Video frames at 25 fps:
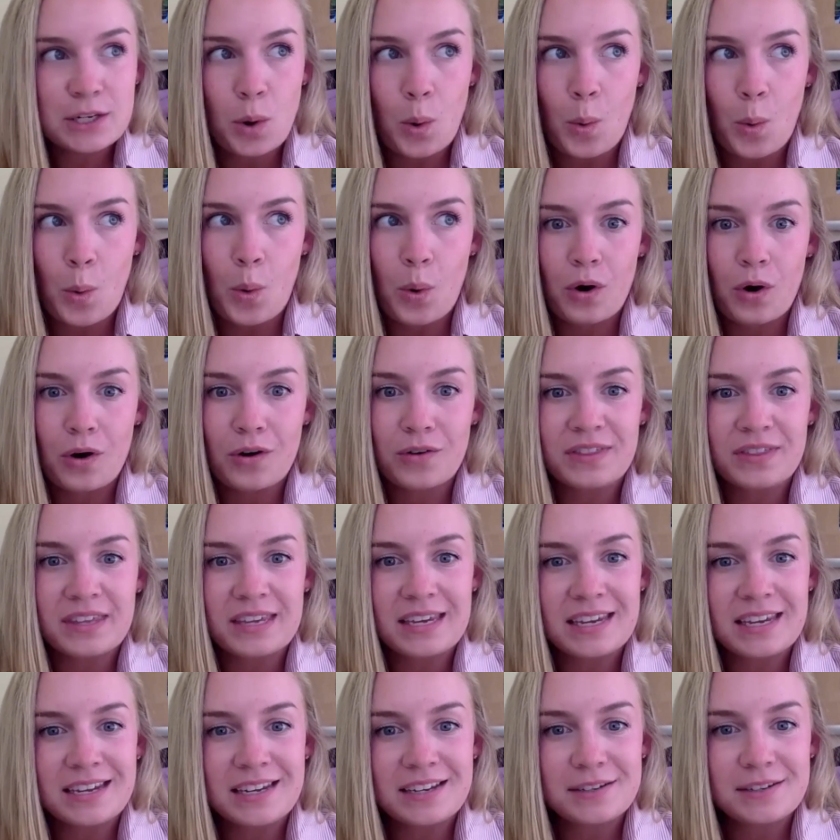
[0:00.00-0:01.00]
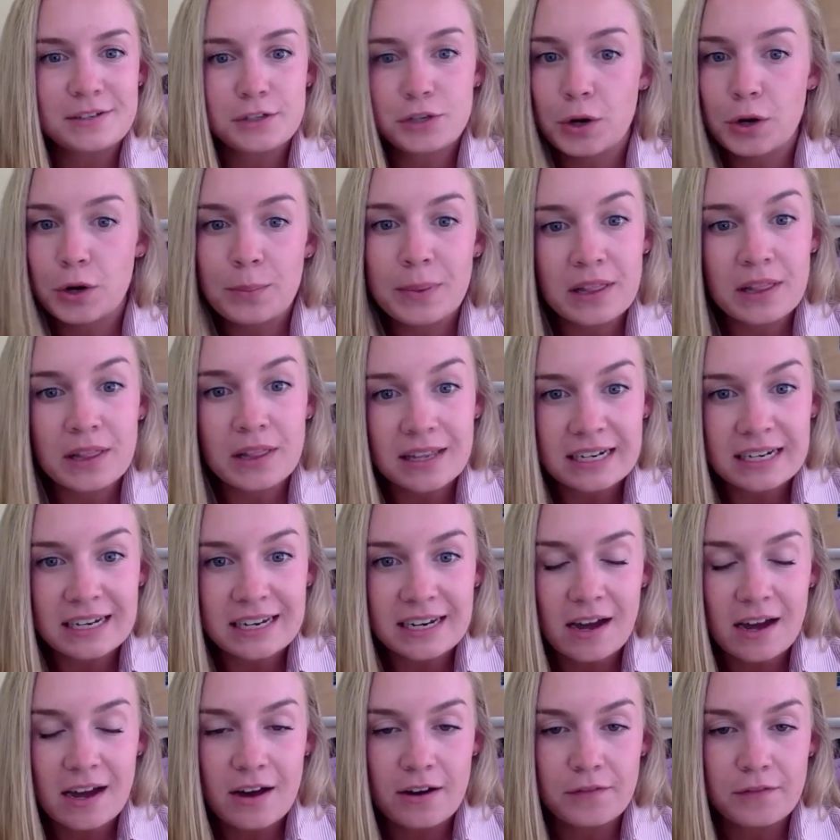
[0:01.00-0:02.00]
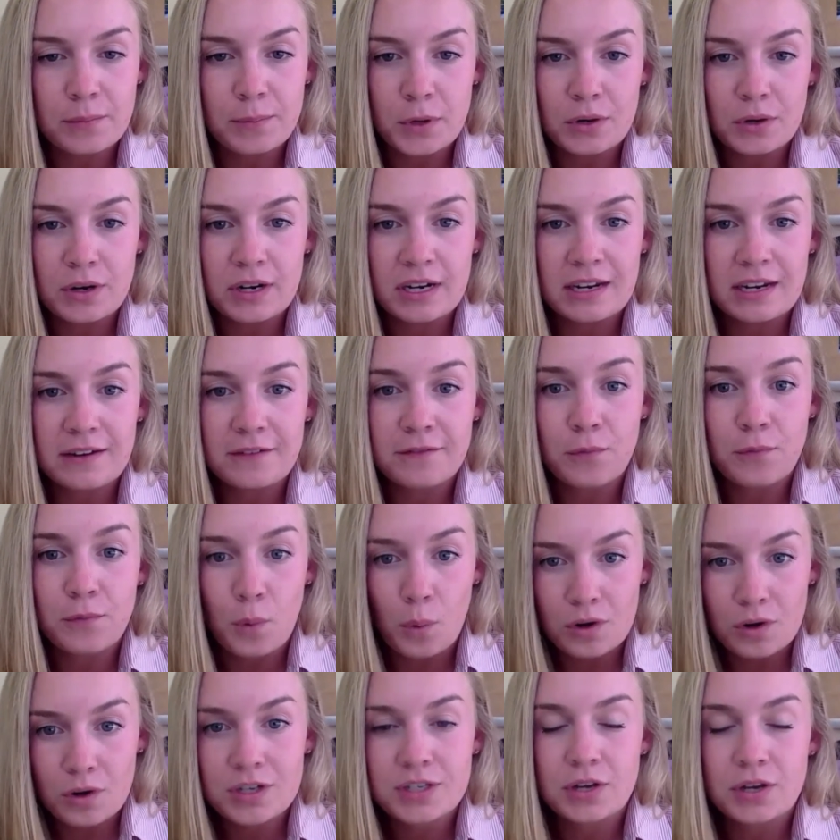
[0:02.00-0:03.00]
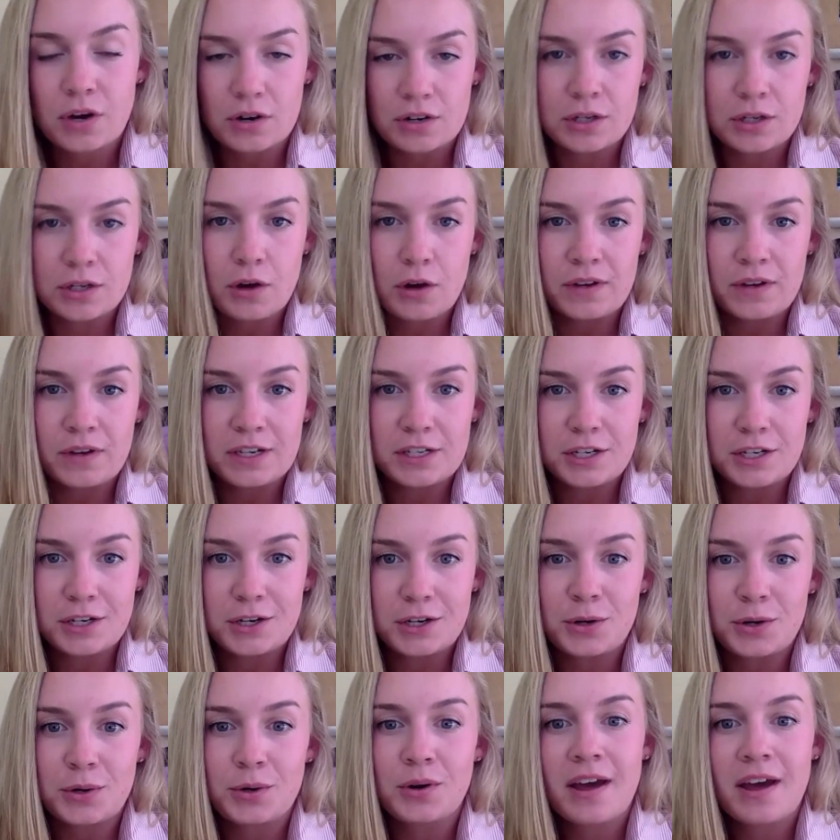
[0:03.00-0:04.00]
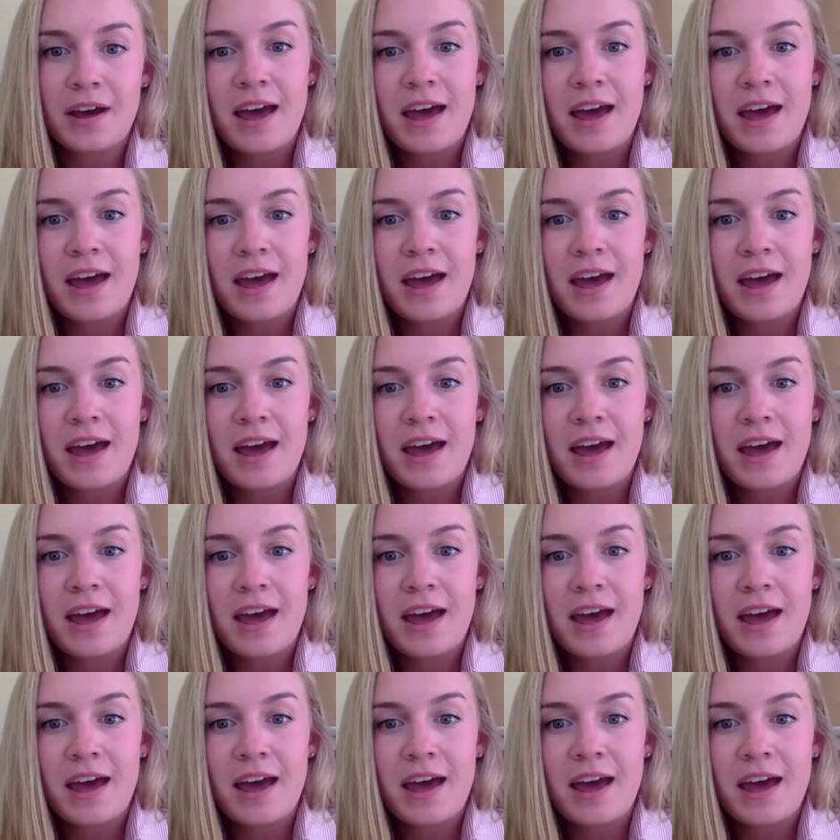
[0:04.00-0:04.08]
or the durability of immunity for SARS-CoV-2